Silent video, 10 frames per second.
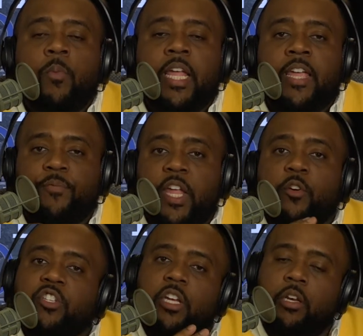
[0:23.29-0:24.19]
if there
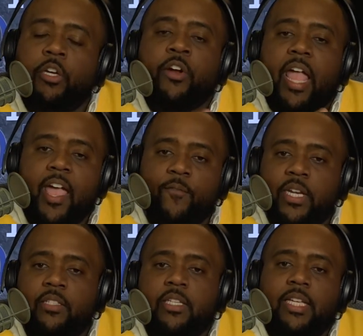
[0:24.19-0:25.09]
is clear
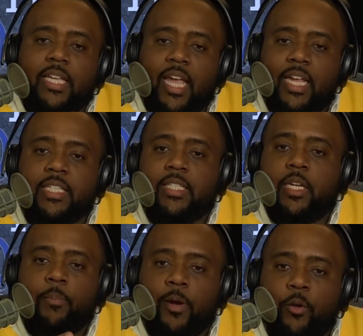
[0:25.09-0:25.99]
evidence in a case that
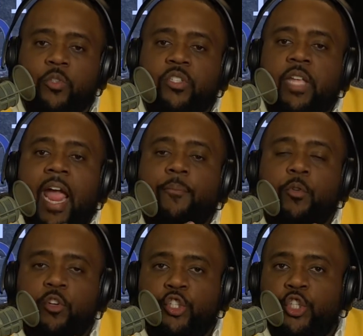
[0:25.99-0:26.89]
emerges
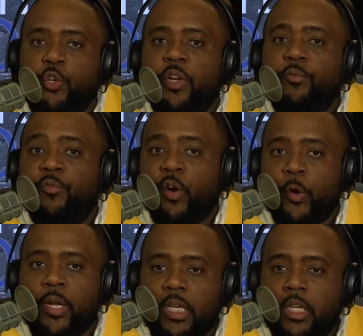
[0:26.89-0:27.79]
after a jury
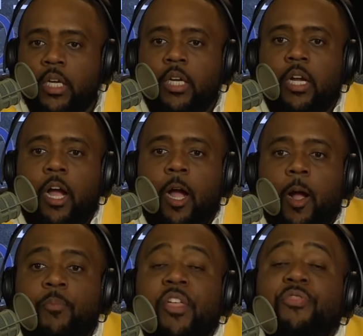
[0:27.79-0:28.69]
verdict
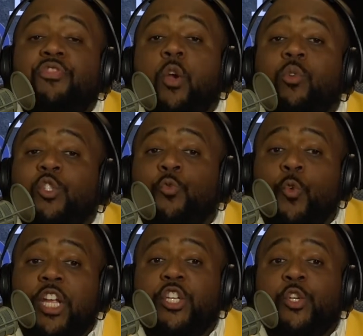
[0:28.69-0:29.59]
that there was
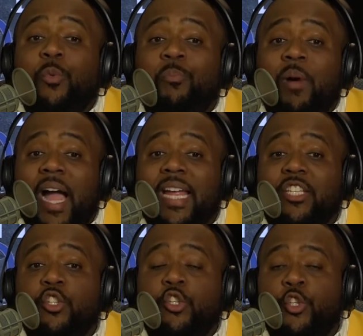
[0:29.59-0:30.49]
racial
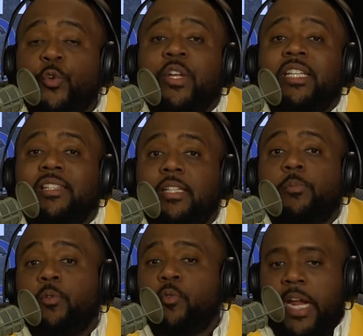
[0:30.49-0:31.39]
bias during
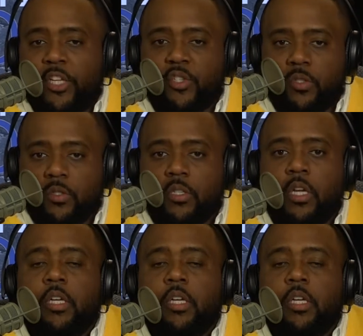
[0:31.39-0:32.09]
deliberations,